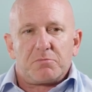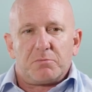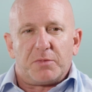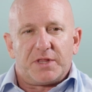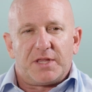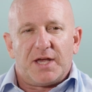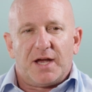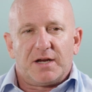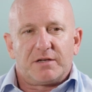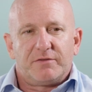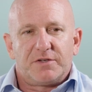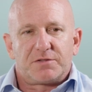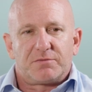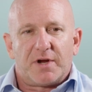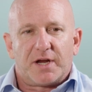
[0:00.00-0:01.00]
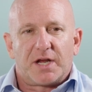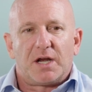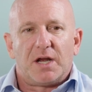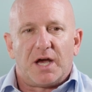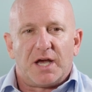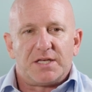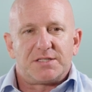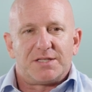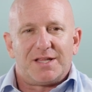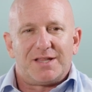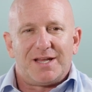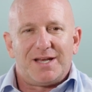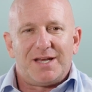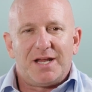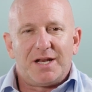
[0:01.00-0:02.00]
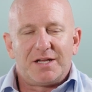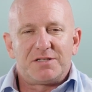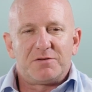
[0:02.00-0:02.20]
But the activists recognized that they needed